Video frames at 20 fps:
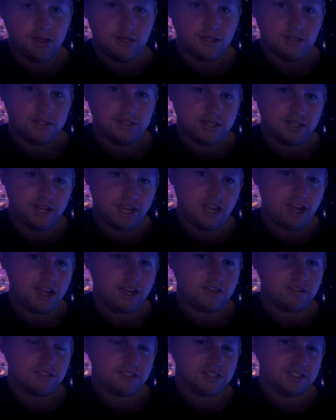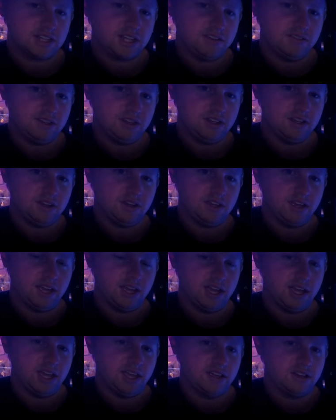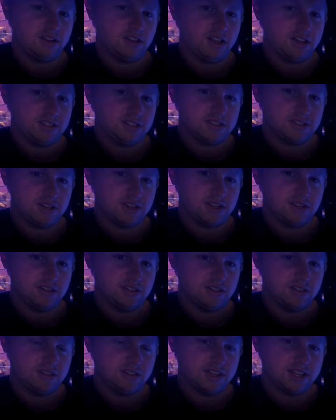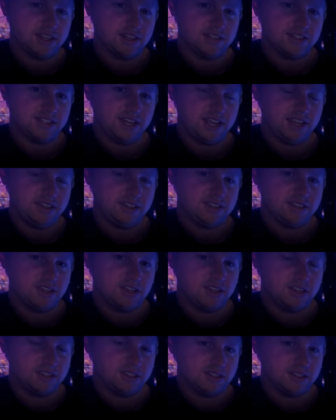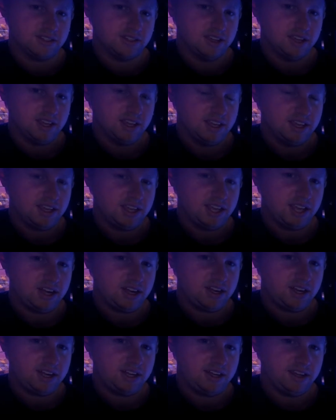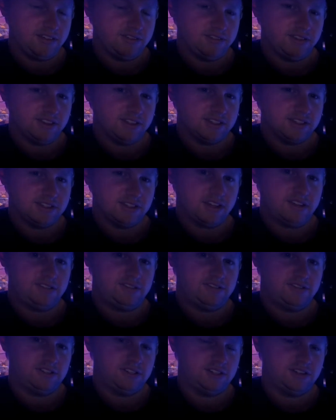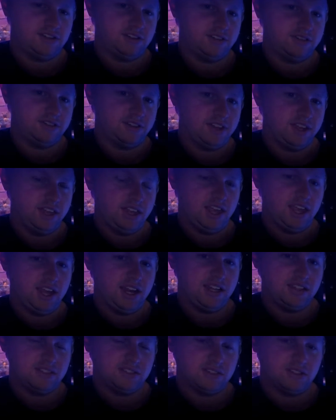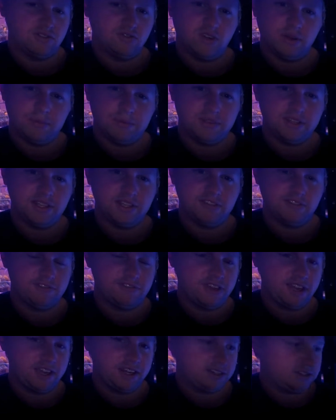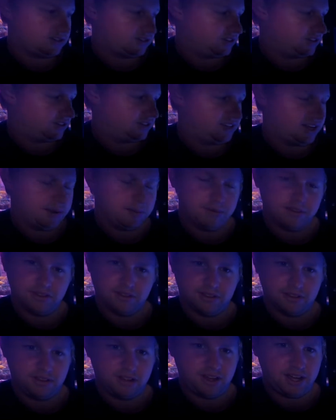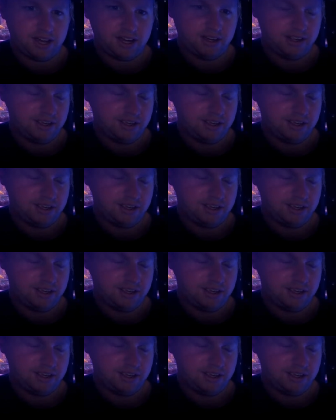So now I'll just give you a closer look at the tank so you can get an idea for yourself of any sort of rippling effect or the depth of the light.